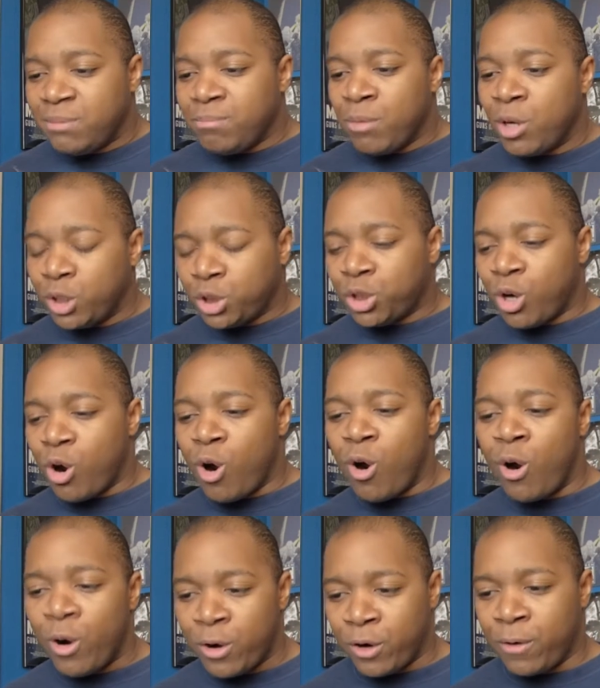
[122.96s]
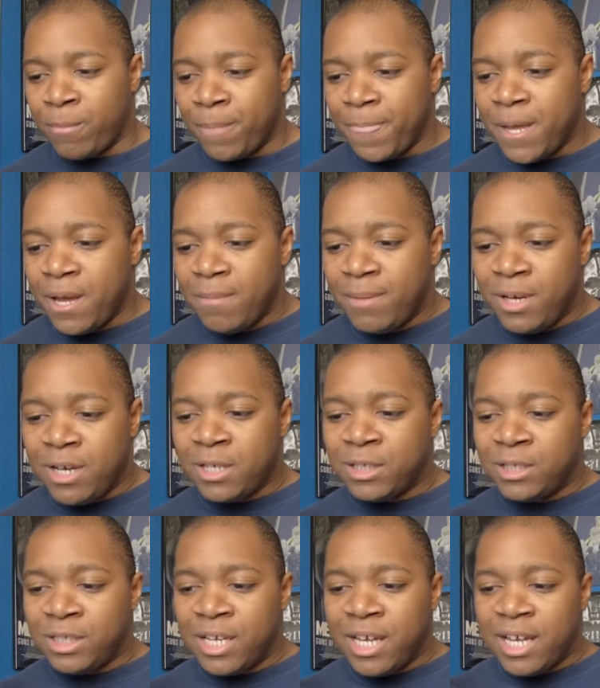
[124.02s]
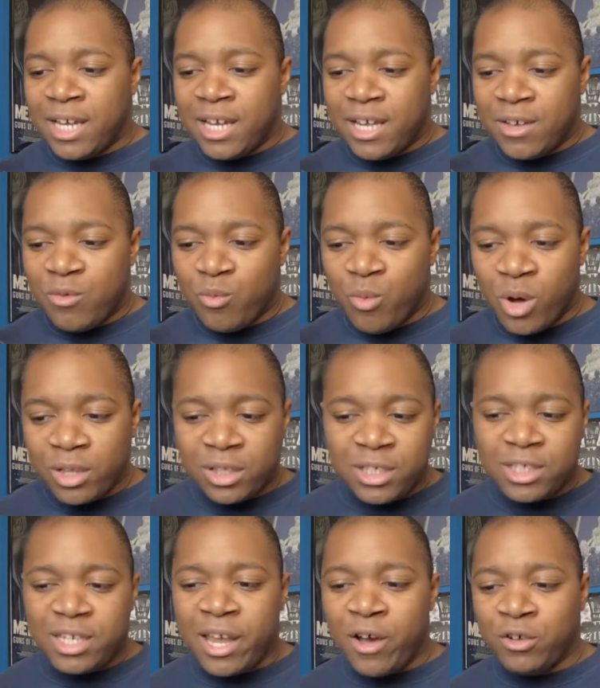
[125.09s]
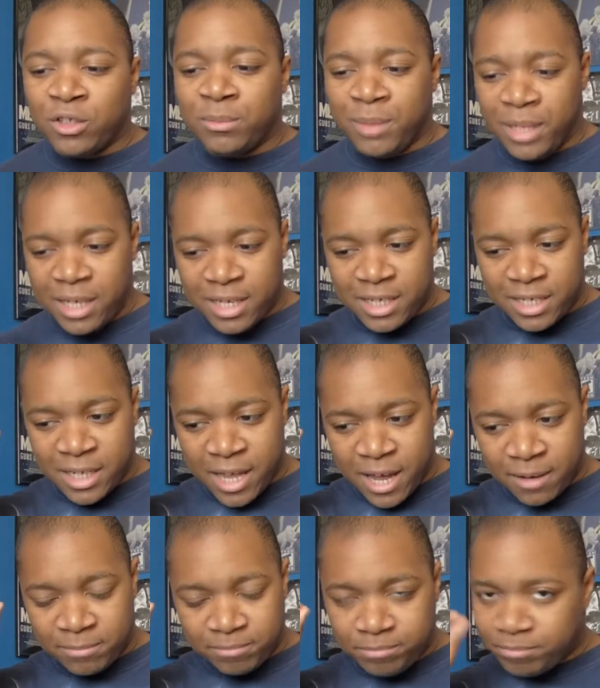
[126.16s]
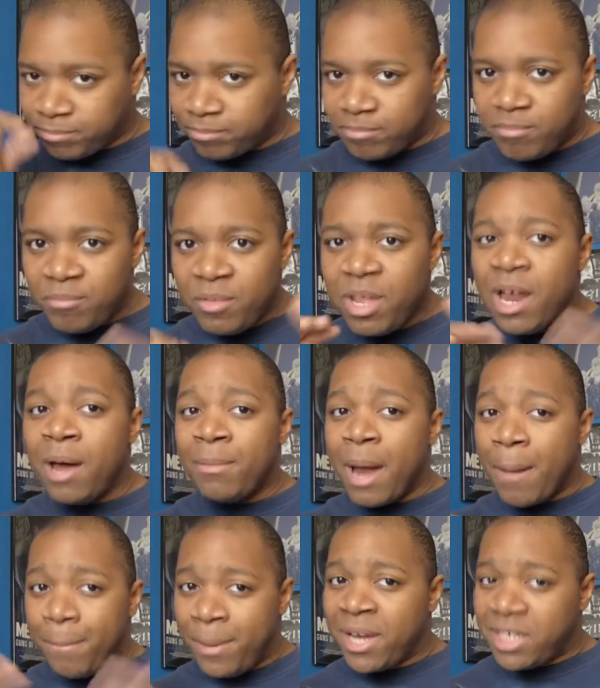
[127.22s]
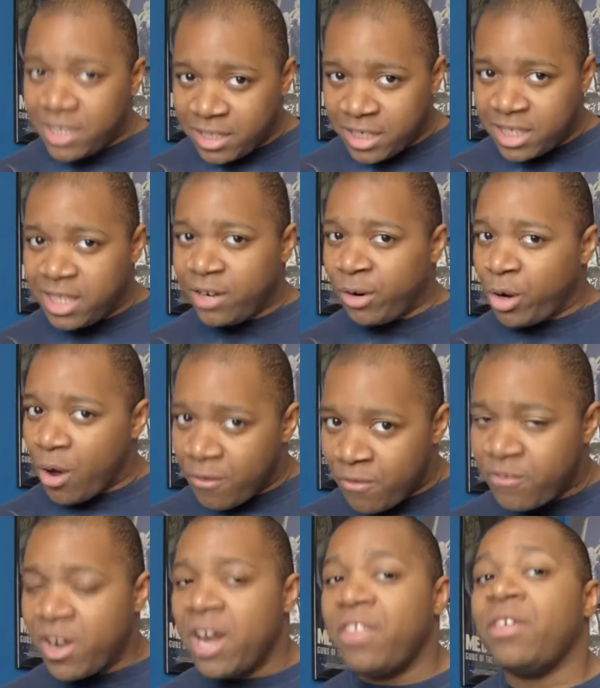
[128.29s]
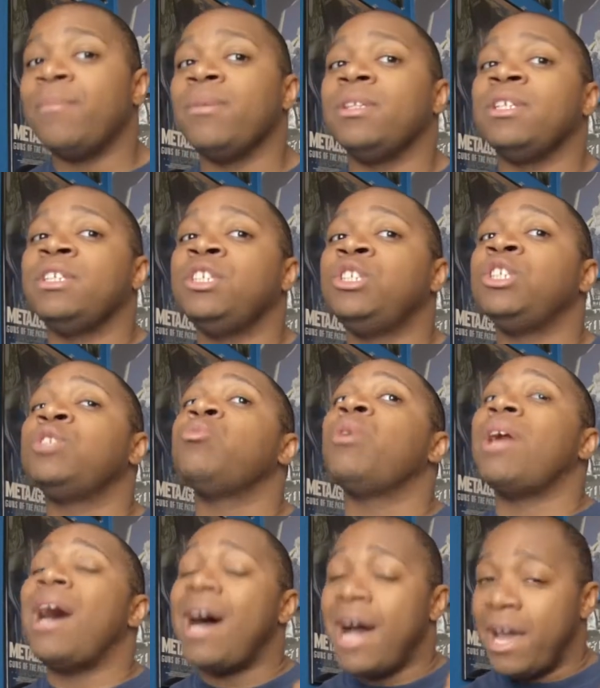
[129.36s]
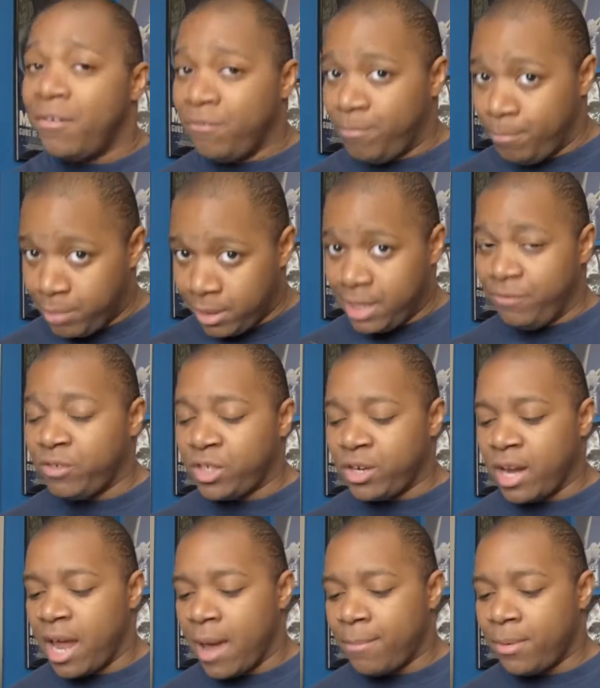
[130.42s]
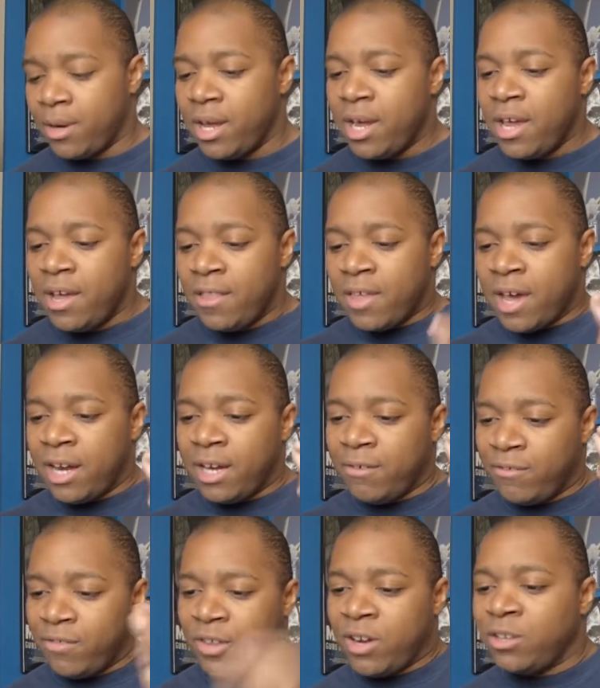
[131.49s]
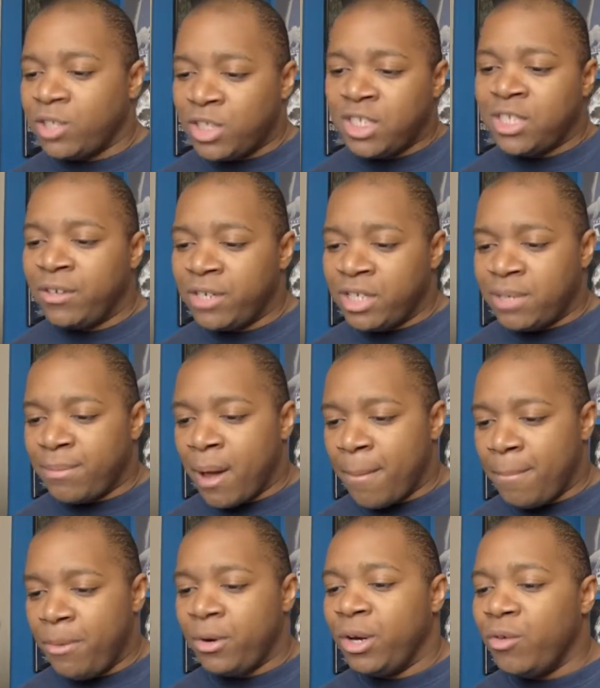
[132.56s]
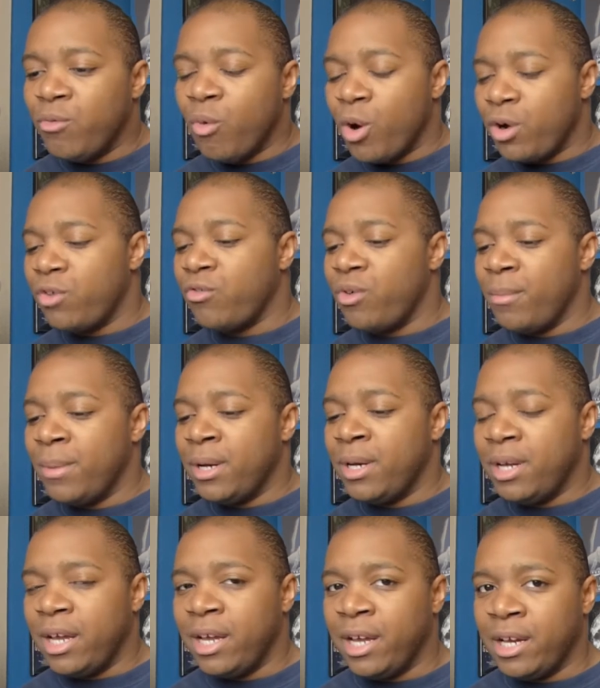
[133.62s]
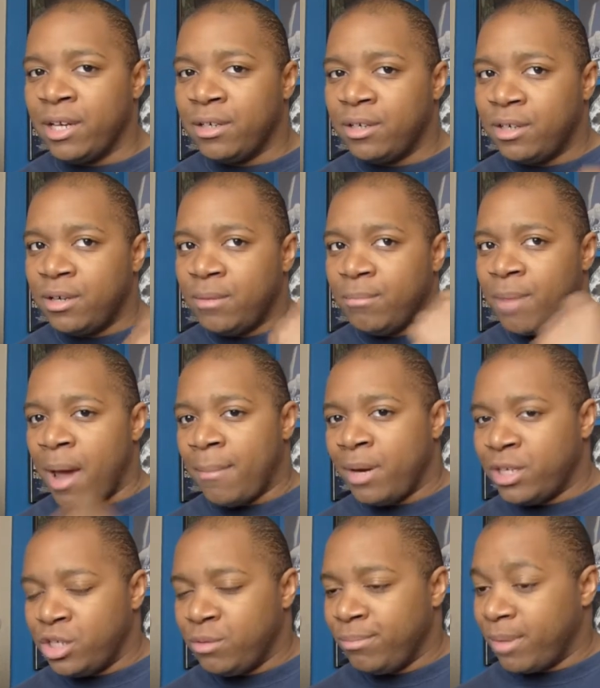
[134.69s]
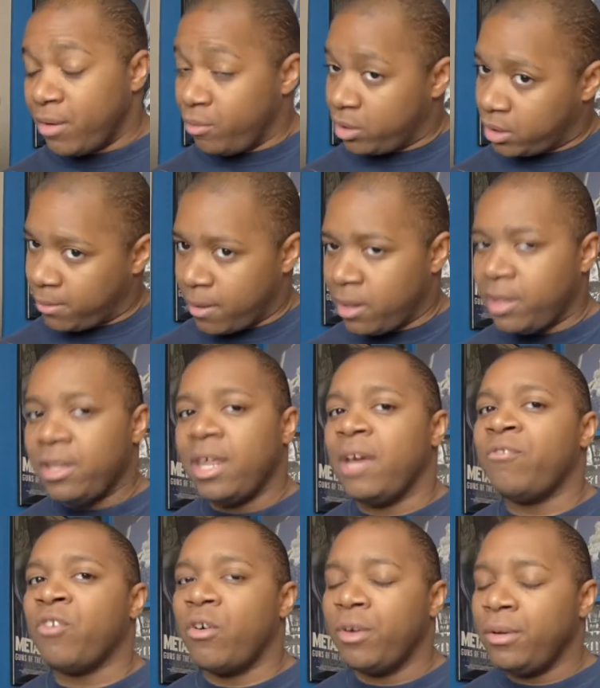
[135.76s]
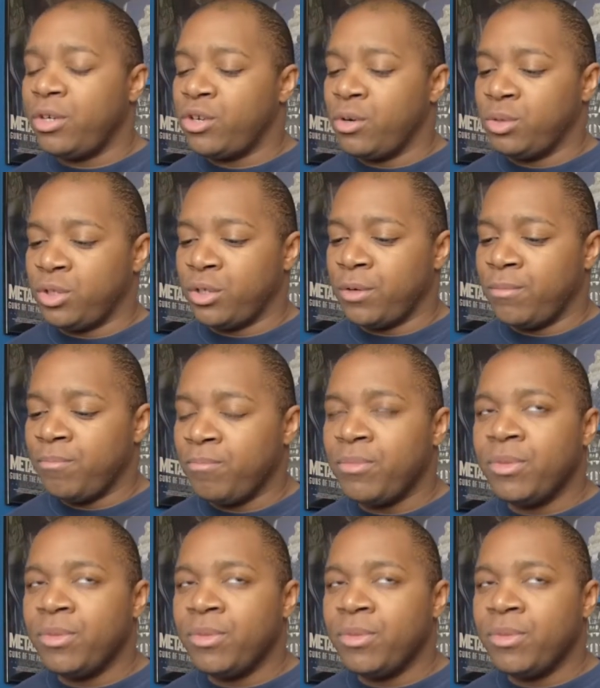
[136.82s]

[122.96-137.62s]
much harder, because what this tells me is that I'm not basing this theory off of anything, but this is just what I believe is going to happen. That if they're serious about putting Wonder Woman in Batman and Superman, which apparently they've already chosen her,